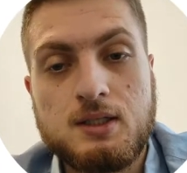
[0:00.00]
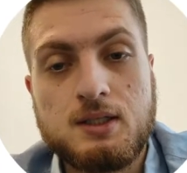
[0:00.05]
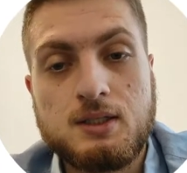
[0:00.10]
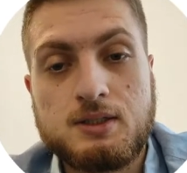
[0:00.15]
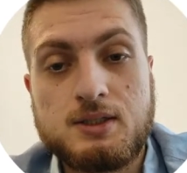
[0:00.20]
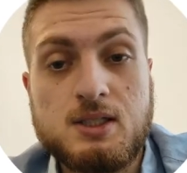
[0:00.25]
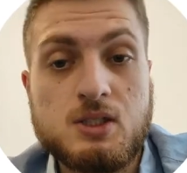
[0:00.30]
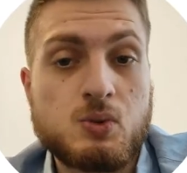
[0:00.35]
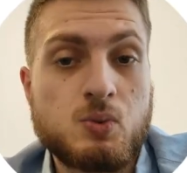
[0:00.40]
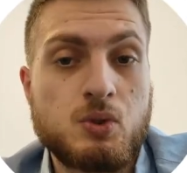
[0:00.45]

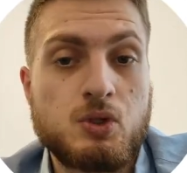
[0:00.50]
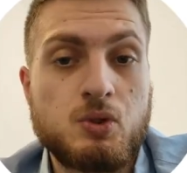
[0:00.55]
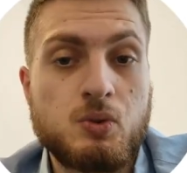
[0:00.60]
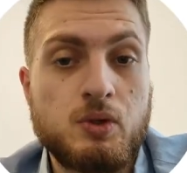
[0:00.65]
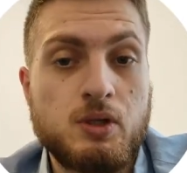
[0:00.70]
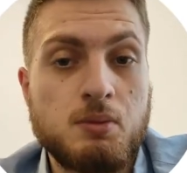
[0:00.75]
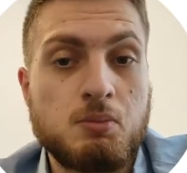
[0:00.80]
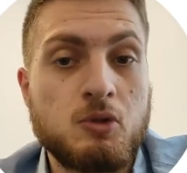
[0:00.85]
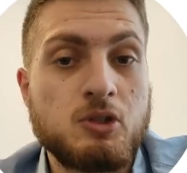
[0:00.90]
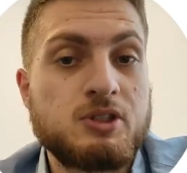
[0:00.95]
Since we're
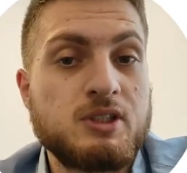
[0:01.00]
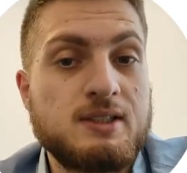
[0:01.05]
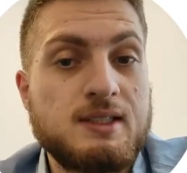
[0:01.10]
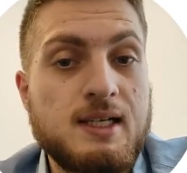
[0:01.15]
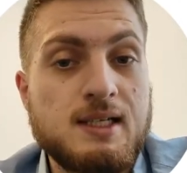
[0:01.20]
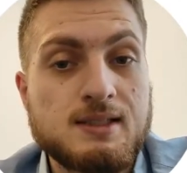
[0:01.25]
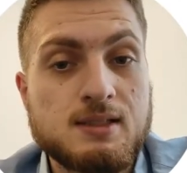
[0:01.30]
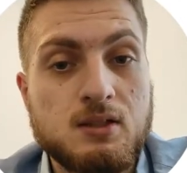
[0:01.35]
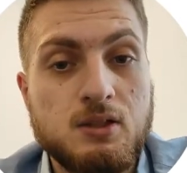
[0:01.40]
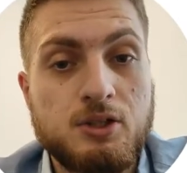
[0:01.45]
doing
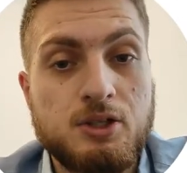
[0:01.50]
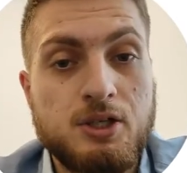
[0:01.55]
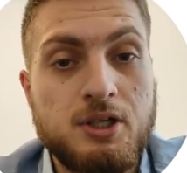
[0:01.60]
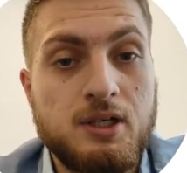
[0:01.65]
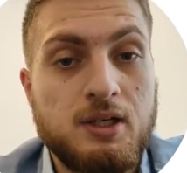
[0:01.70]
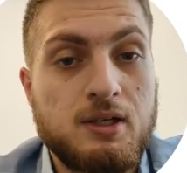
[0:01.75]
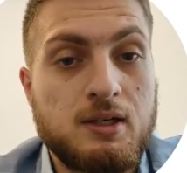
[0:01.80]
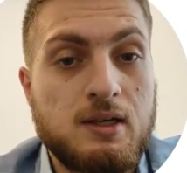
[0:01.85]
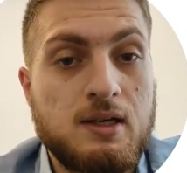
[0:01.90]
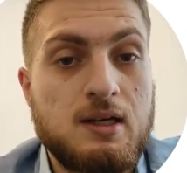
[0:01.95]
multitask
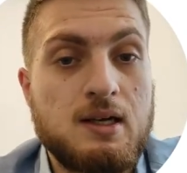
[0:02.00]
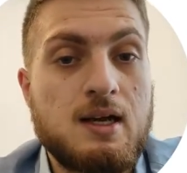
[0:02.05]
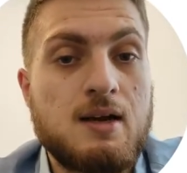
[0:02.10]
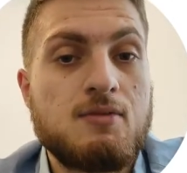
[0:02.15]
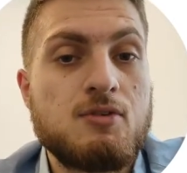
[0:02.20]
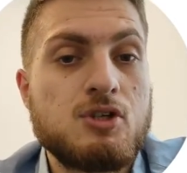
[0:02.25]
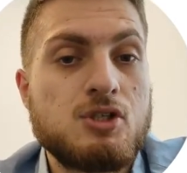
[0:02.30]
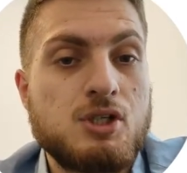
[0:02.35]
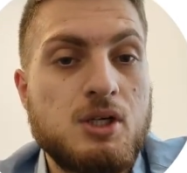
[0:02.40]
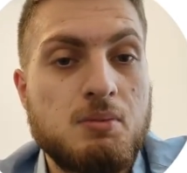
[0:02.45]
learning and
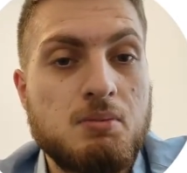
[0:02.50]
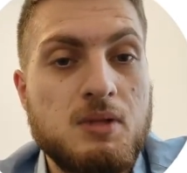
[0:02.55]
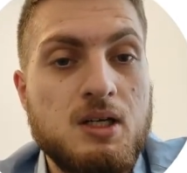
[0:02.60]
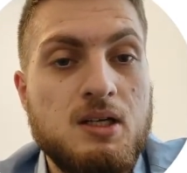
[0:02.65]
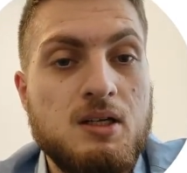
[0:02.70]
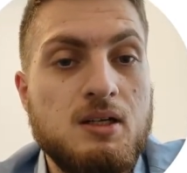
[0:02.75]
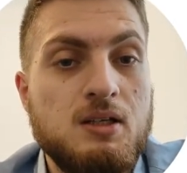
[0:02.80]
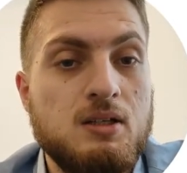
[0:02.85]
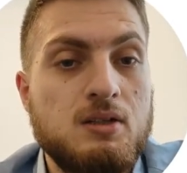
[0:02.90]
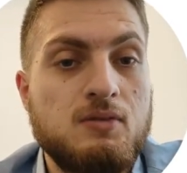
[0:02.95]
averaging
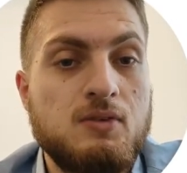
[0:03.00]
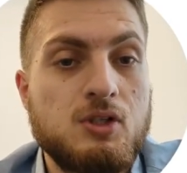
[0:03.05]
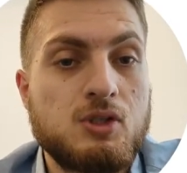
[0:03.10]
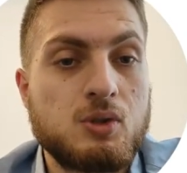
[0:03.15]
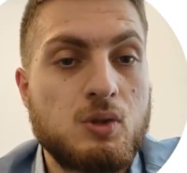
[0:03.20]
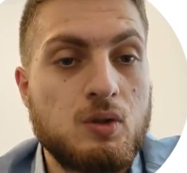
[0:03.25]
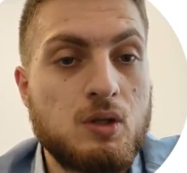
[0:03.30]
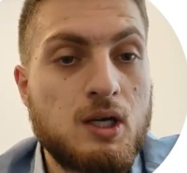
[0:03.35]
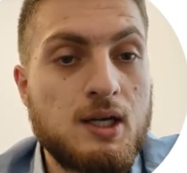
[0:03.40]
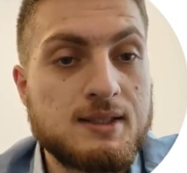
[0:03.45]
many
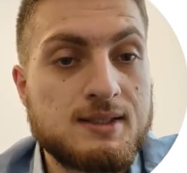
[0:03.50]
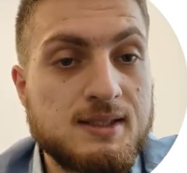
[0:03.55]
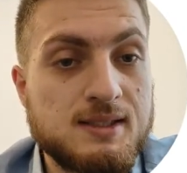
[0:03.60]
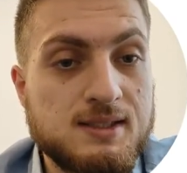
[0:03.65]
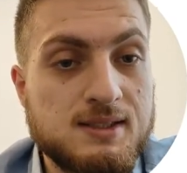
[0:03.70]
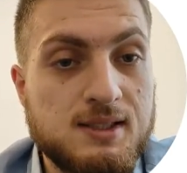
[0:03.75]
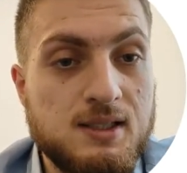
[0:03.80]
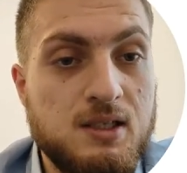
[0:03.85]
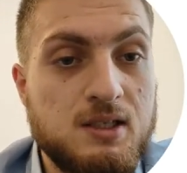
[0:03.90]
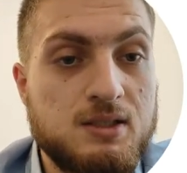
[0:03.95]
individual
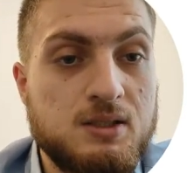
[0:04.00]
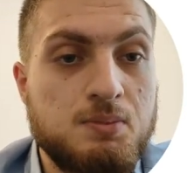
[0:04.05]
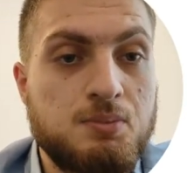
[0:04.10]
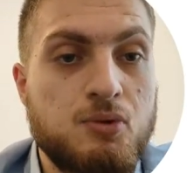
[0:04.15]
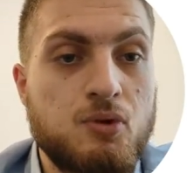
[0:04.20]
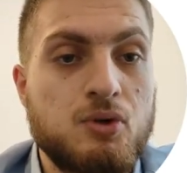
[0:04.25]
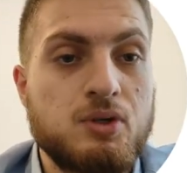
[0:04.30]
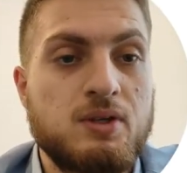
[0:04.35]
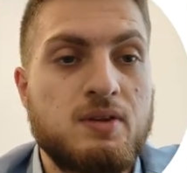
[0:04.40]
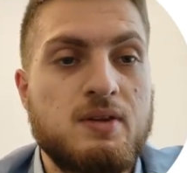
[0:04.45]
losses, it is
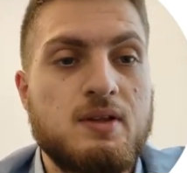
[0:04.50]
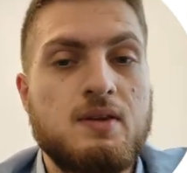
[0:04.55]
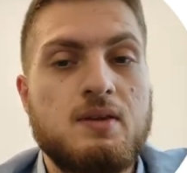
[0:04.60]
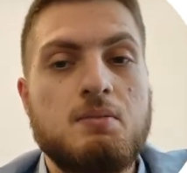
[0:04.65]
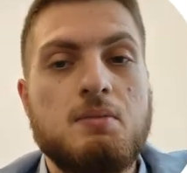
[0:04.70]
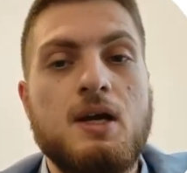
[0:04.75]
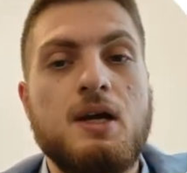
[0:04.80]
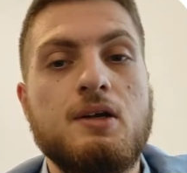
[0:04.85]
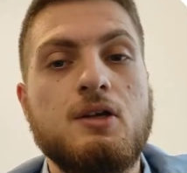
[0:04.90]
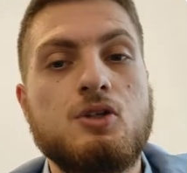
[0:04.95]
important that
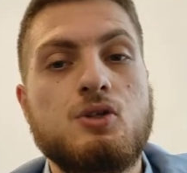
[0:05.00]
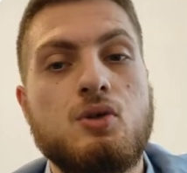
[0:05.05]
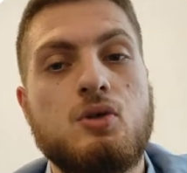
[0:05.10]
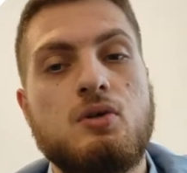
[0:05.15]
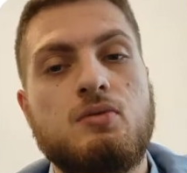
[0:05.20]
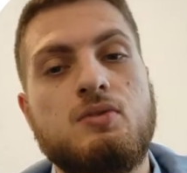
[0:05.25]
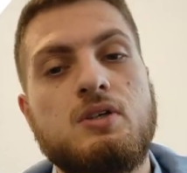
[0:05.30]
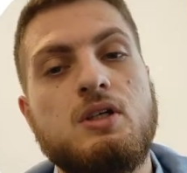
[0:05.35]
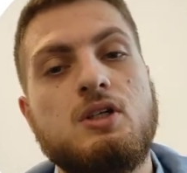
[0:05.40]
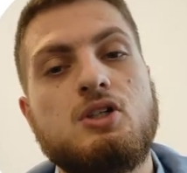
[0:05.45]
the magnitude
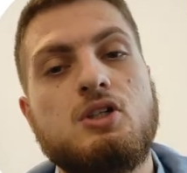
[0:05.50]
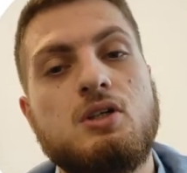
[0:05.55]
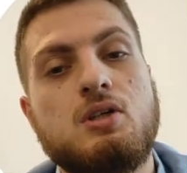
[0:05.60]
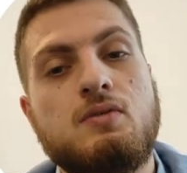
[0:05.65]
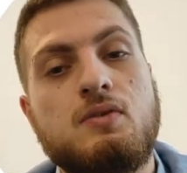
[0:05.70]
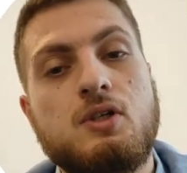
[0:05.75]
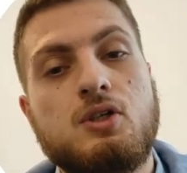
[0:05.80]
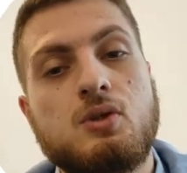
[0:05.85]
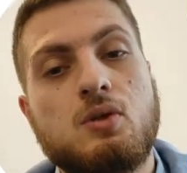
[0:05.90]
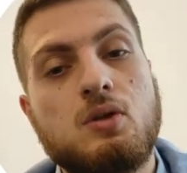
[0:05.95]
of each
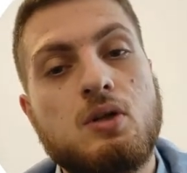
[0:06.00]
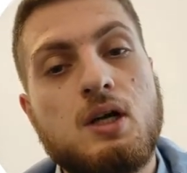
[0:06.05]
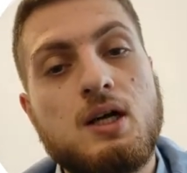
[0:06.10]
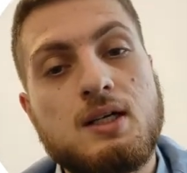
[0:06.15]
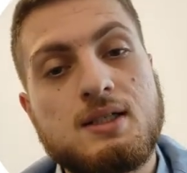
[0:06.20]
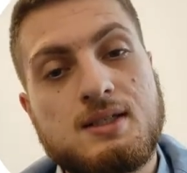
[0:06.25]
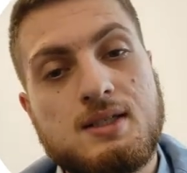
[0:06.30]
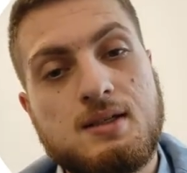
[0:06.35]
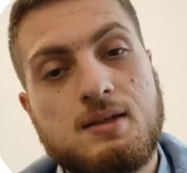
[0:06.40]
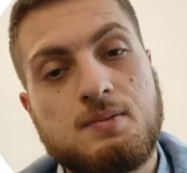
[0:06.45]
individual
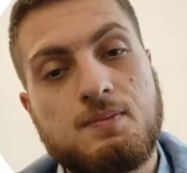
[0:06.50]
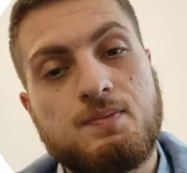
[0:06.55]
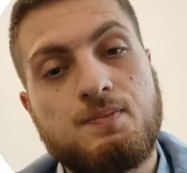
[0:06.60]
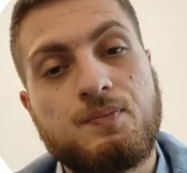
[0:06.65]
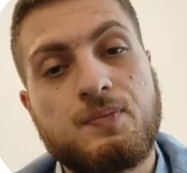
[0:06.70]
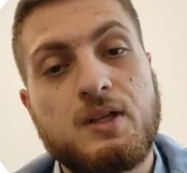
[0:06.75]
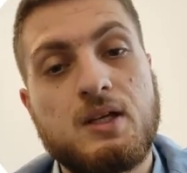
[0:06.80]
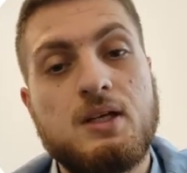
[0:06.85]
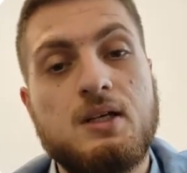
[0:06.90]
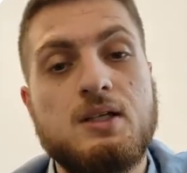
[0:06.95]
loss
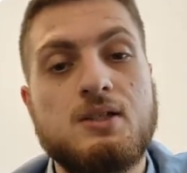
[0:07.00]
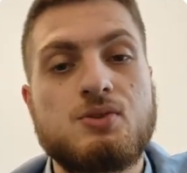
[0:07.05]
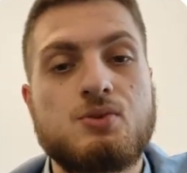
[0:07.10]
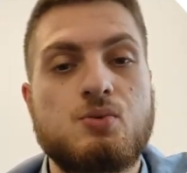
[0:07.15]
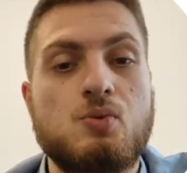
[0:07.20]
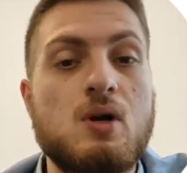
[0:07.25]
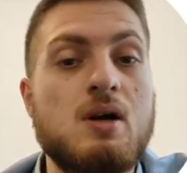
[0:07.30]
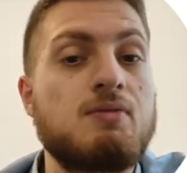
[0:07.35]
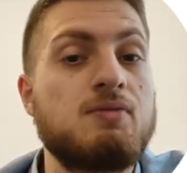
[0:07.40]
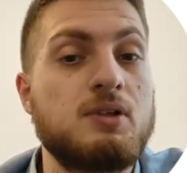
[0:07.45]
is
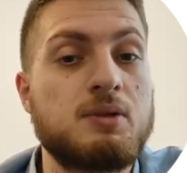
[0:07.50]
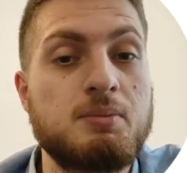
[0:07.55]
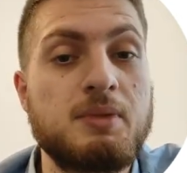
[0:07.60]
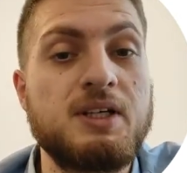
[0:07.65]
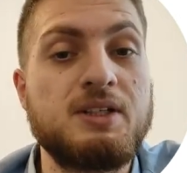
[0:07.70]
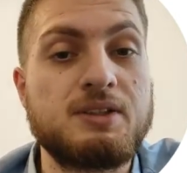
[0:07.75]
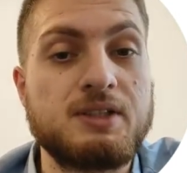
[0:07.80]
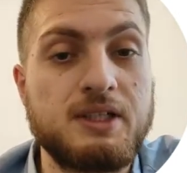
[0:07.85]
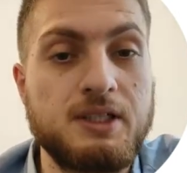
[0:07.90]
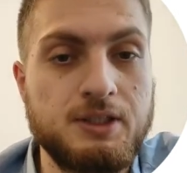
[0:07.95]
roughly
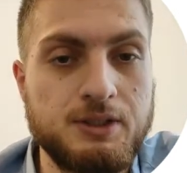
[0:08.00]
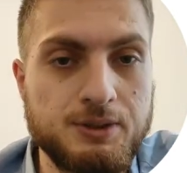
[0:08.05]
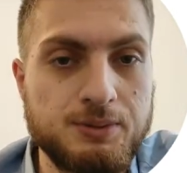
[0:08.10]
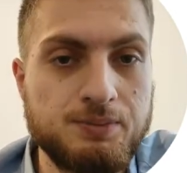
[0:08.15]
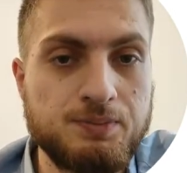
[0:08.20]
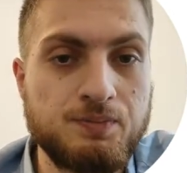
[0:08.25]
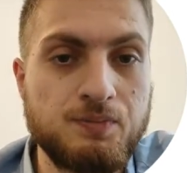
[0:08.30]
maintained.